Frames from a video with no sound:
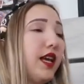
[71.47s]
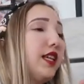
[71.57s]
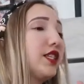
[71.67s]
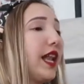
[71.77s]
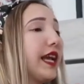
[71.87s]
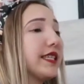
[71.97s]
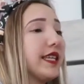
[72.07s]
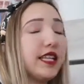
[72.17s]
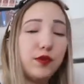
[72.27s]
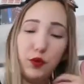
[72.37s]
so like I said,
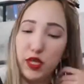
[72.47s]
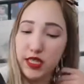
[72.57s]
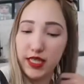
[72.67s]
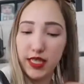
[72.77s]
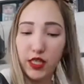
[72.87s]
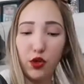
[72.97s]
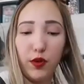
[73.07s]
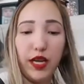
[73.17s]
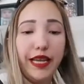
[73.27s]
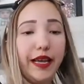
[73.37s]
it's spooky season, so we're
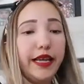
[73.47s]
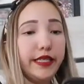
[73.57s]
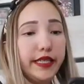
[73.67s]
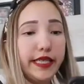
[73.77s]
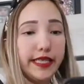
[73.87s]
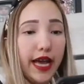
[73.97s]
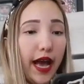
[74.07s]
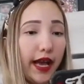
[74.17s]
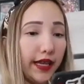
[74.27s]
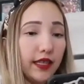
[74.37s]
gonna get into this
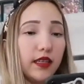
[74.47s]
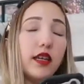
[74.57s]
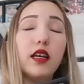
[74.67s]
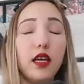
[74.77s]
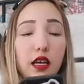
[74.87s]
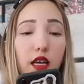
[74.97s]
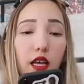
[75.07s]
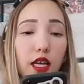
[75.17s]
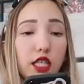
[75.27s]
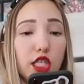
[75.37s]
tag.
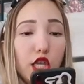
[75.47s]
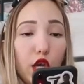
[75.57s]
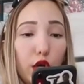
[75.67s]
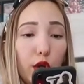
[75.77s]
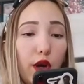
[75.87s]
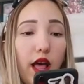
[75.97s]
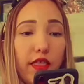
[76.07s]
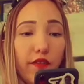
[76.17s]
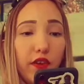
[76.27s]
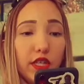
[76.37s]
So
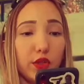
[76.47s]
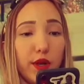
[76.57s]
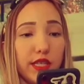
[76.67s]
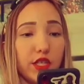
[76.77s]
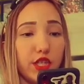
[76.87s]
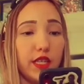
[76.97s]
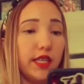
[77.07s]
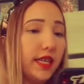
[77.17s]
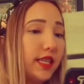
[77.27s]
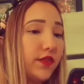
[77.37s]
the first question
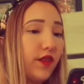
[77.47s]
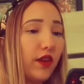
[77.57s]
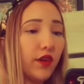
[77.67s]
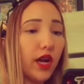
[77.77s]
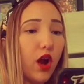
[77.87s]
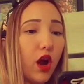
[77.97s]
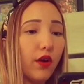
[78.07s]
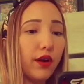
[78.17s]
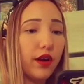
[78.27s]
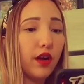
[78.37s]
is favorite
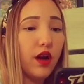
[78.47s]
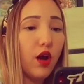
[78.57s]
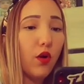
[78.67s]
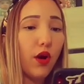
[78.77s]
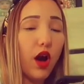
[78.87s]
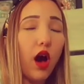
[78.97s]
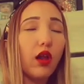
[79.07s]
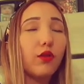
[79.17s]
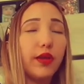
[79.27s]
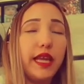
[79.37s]
horror or
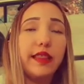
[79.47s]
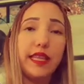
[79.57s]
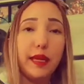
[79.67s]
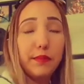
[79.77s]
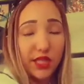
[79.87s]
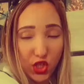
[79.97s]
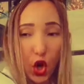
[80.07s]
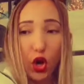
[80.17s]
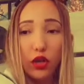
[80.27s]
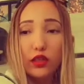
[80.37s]
Halloween themed
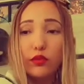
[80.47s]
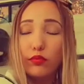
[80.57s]
song.